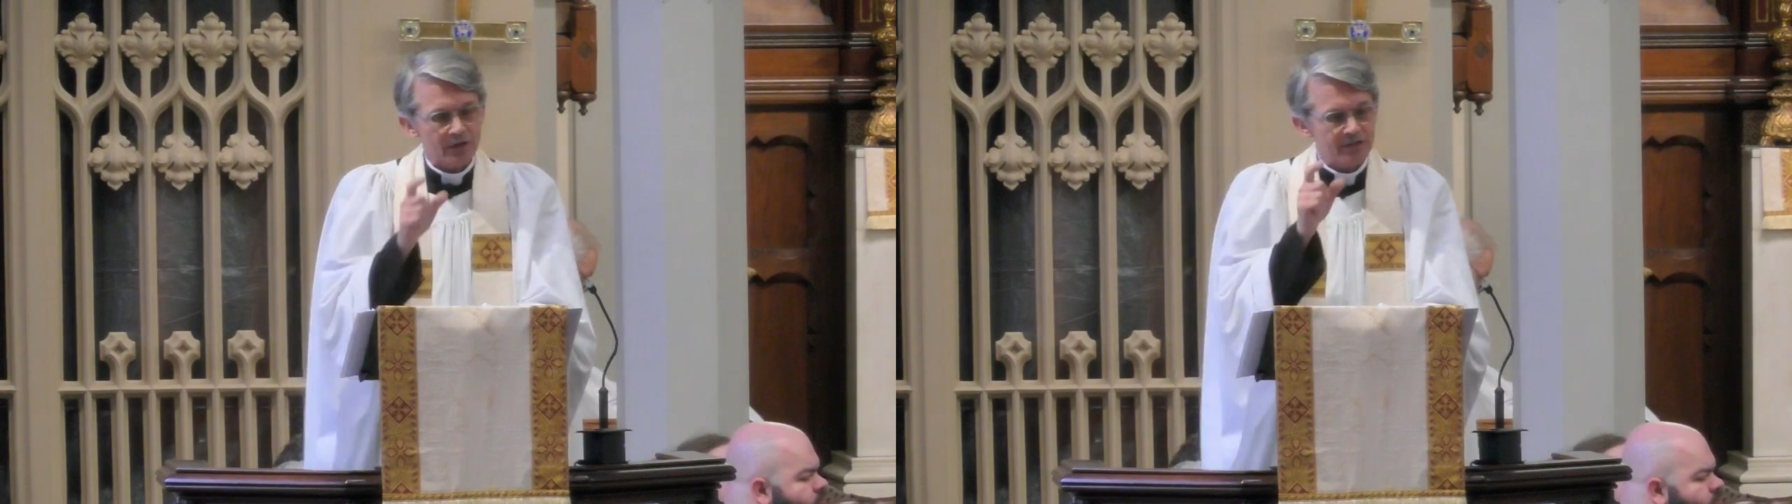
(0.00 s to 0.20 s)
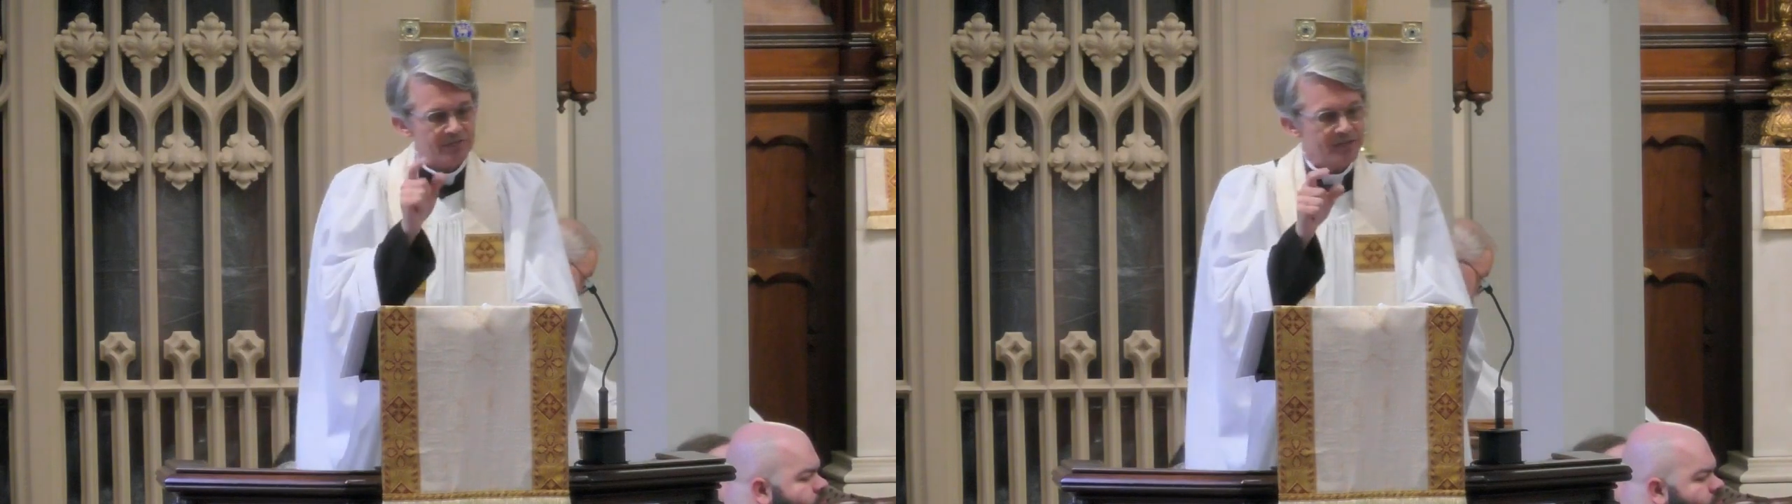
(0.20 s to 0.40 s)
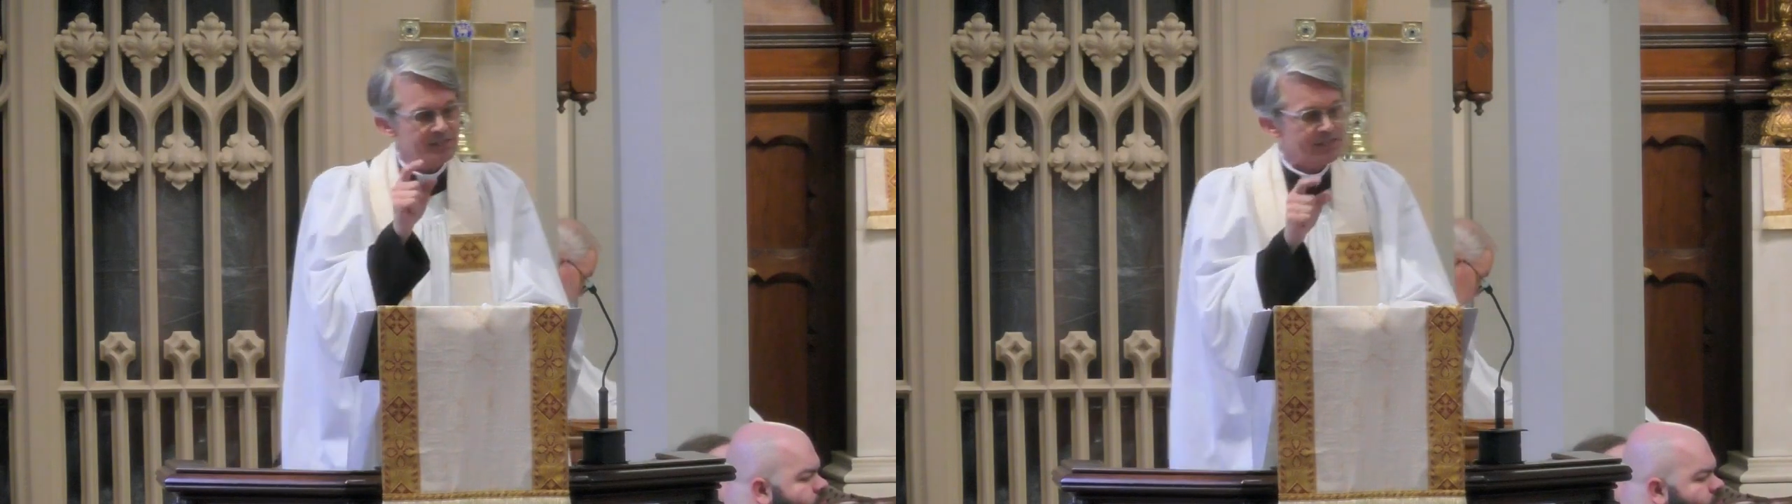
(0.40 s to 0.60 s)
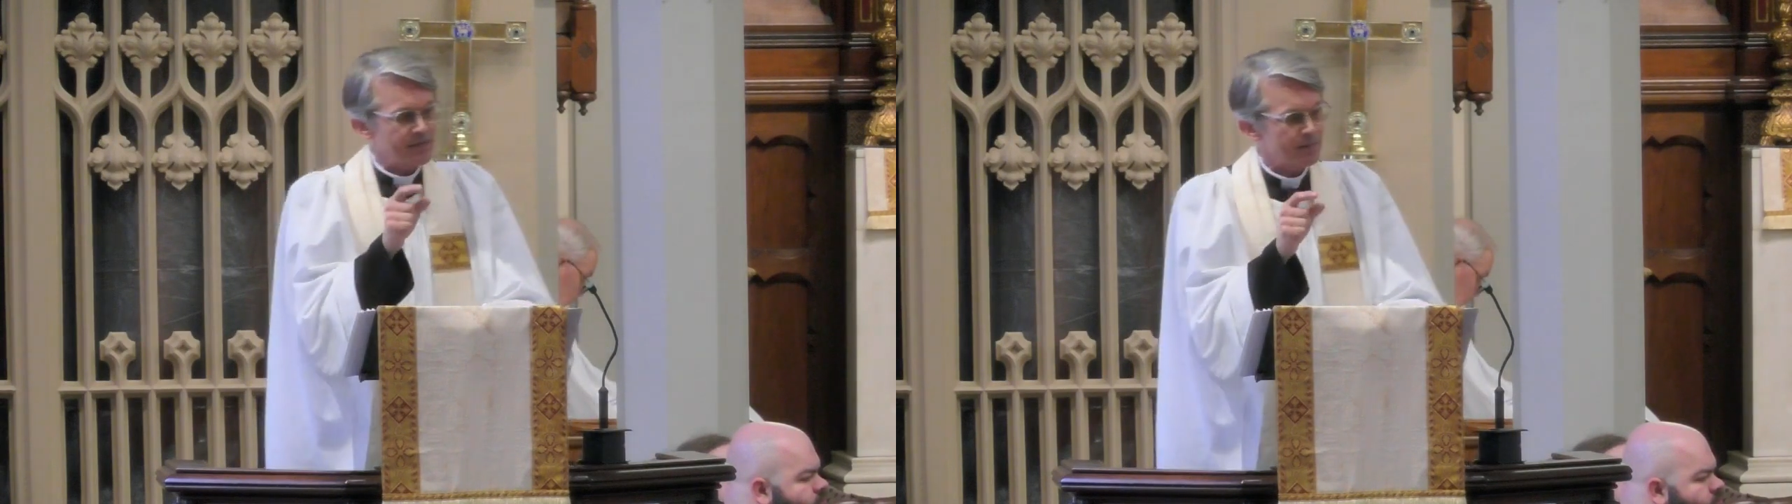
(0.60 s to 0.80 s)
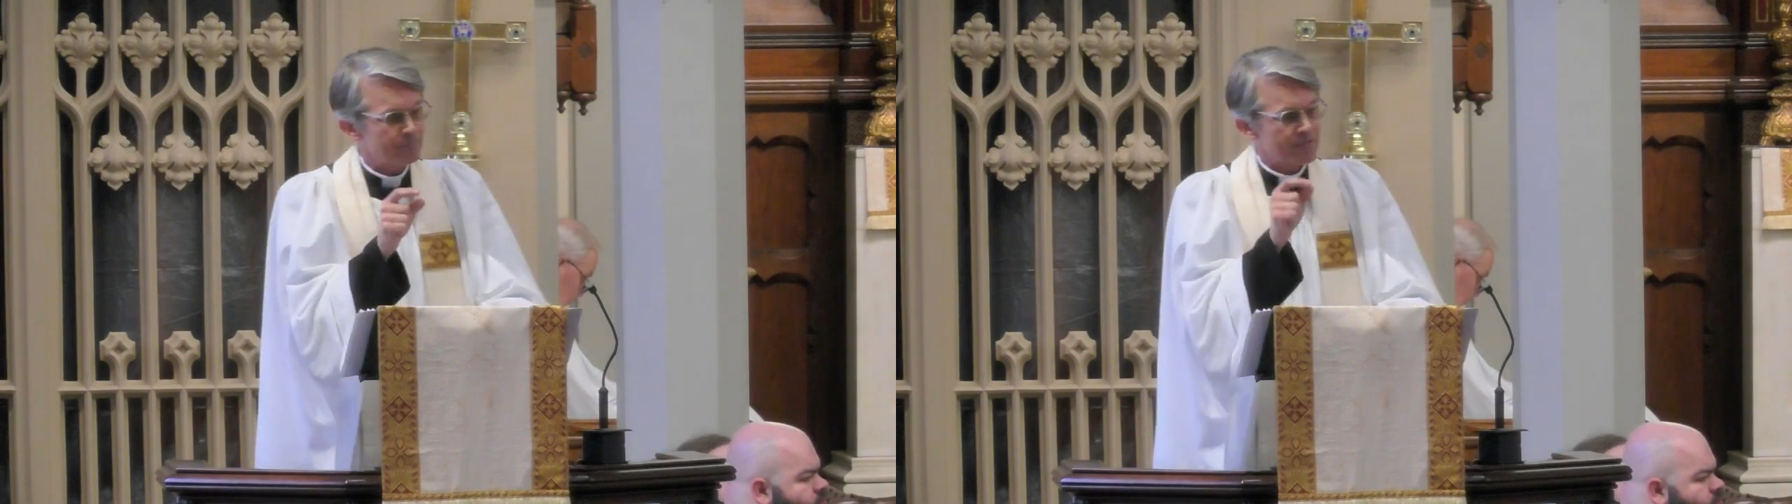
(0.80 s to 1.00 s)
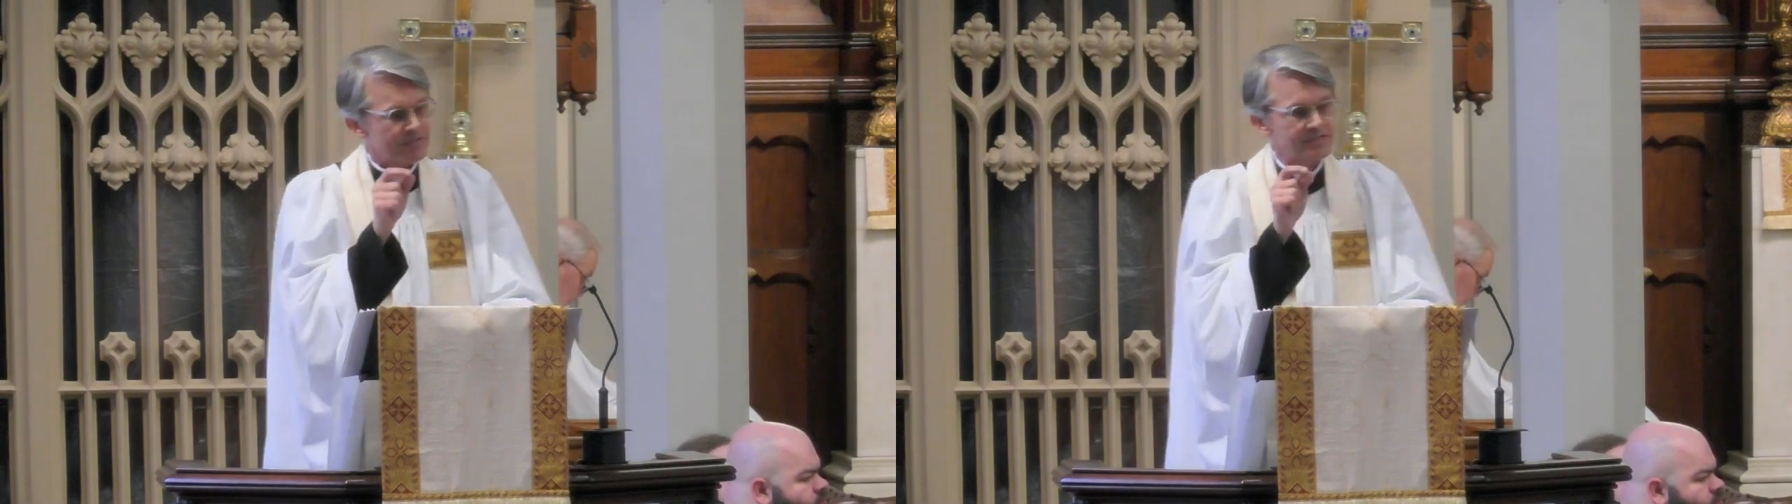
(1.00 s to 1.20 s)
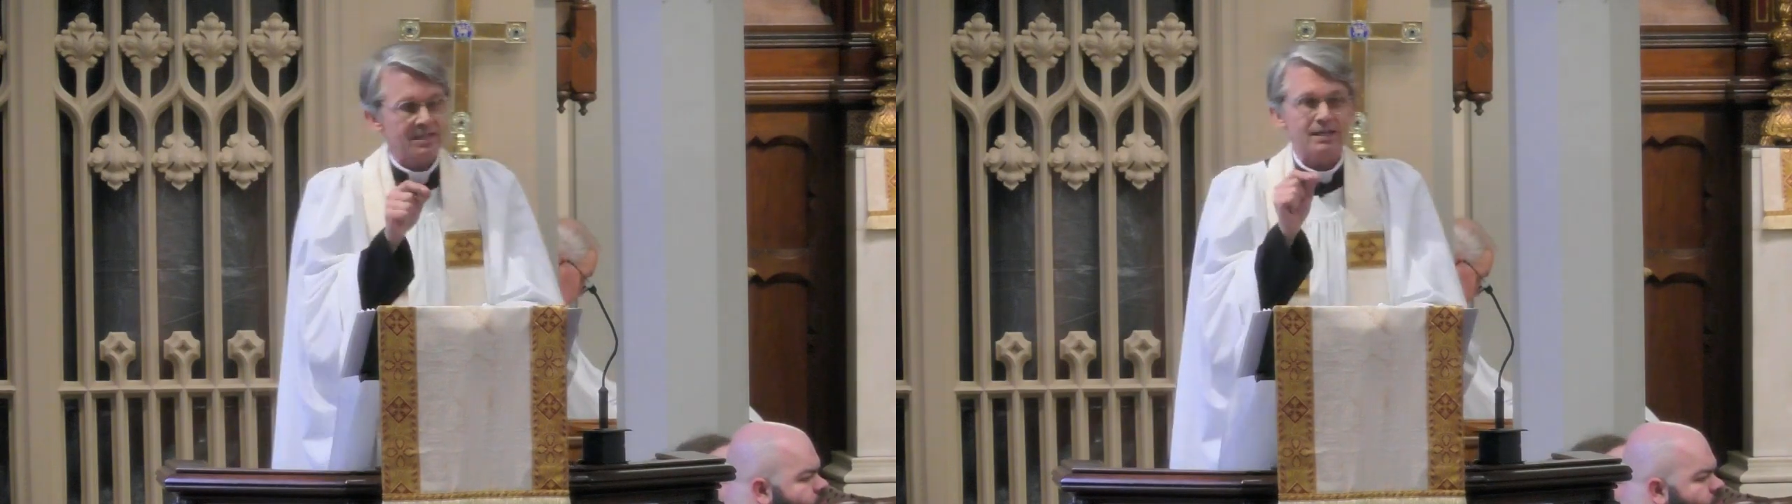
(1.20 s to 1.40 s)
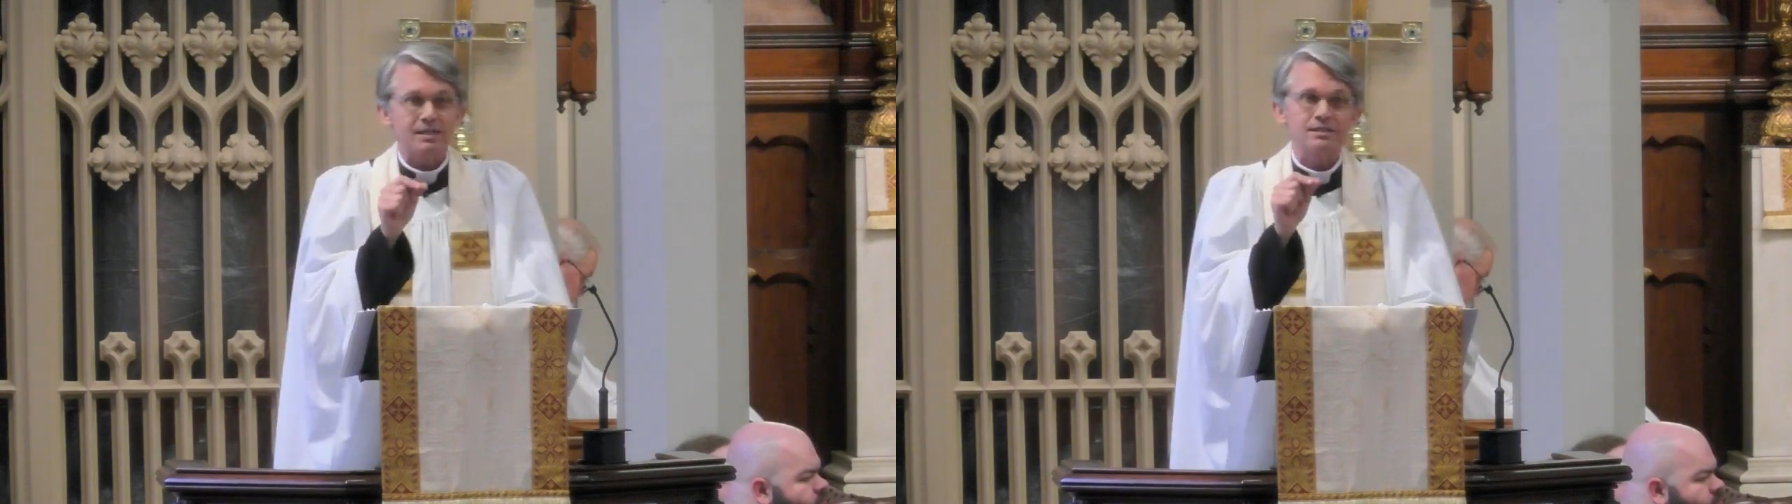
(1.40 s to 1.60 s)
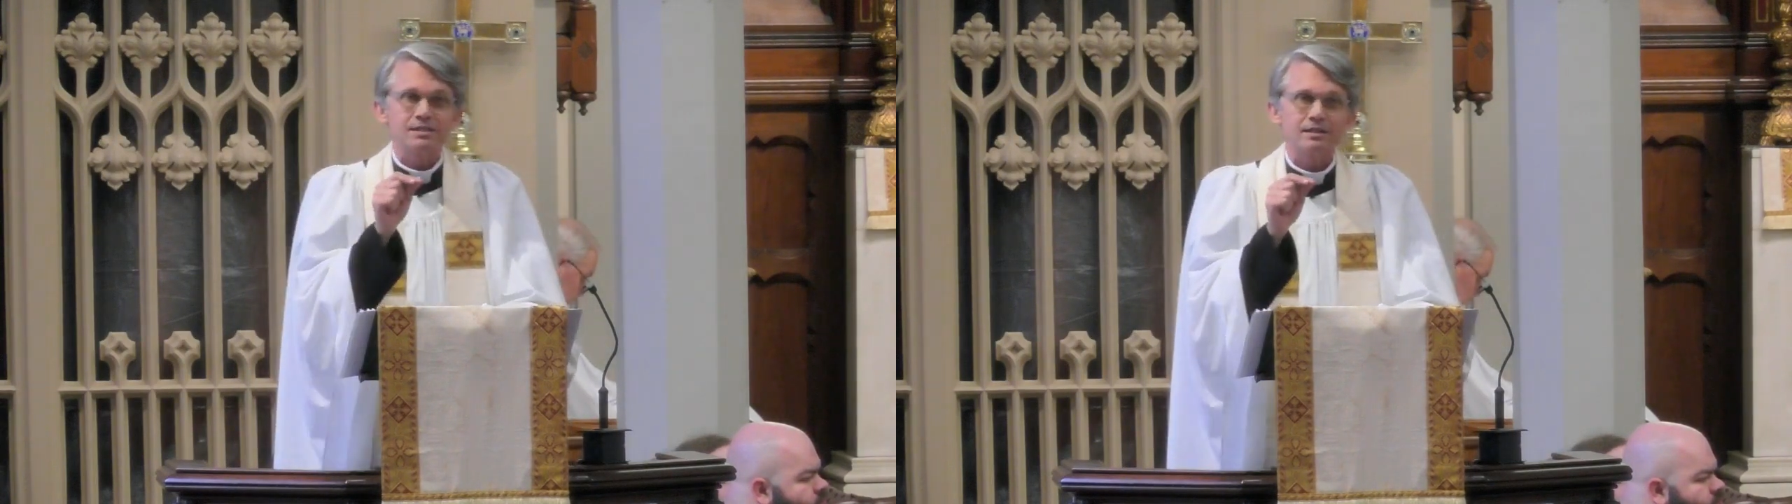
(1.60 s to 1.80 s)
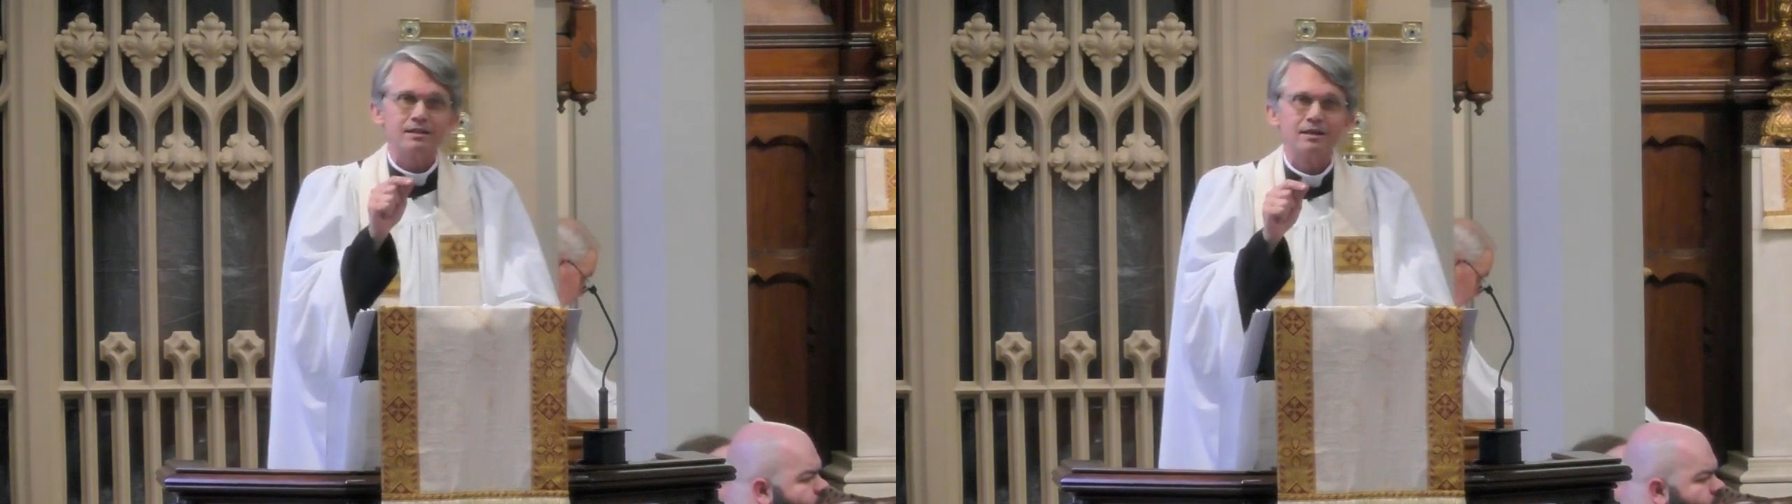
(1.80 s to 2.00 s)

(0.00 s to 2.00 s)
convinced him that cities